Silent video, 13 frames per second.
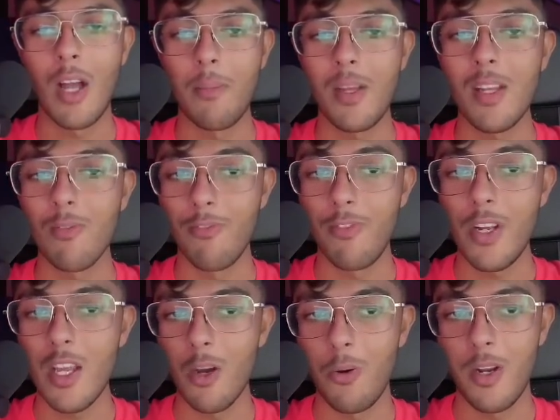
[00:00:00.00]
I made a
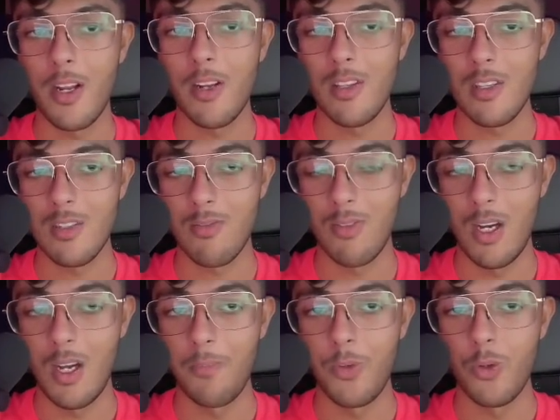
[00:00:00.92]
video on it, this
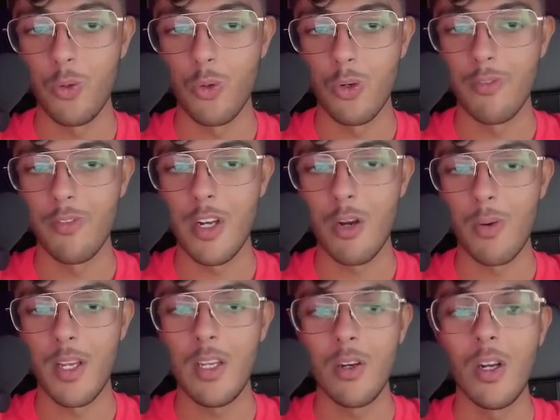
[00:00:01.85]
tutorial video
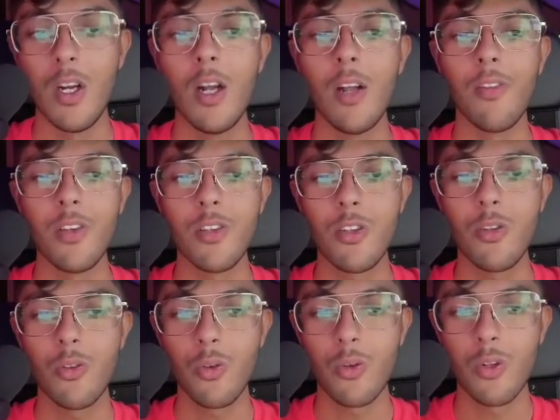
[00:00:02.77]
right here. This
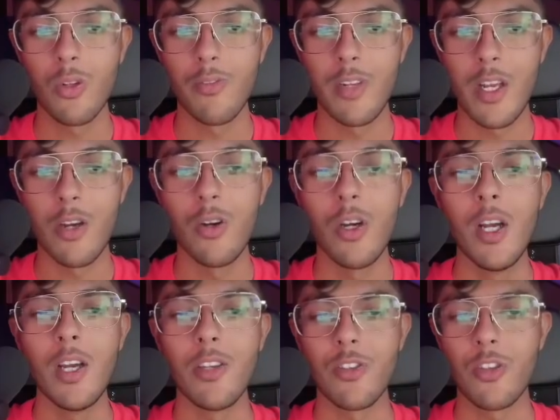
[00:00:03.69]
tutorial video
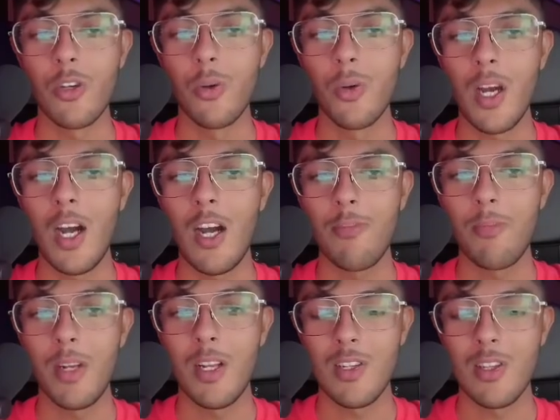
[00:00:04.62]
is 2.5
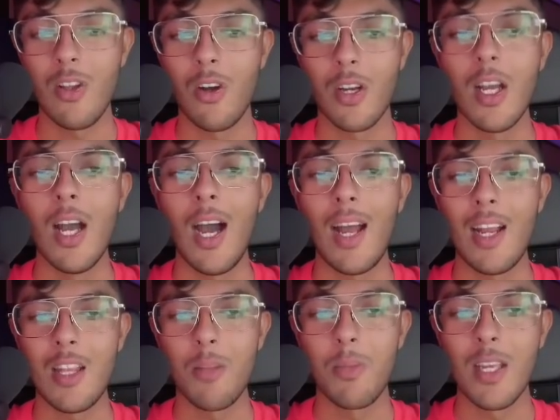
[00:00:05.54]
minutes long. And
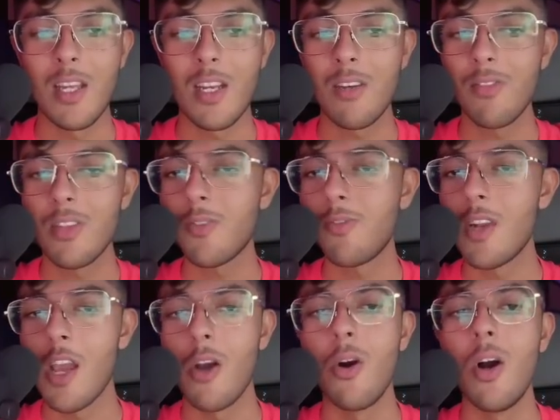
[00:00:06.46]
at the beginning of this
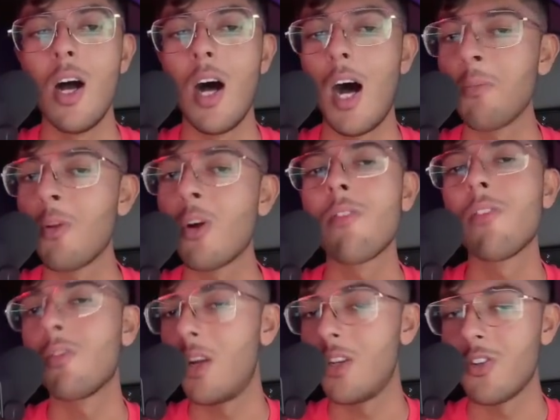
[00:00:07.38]
video, I'm not even
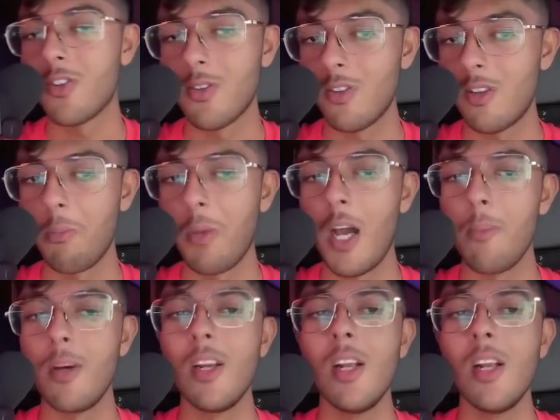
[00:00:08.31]
registered to Bybit.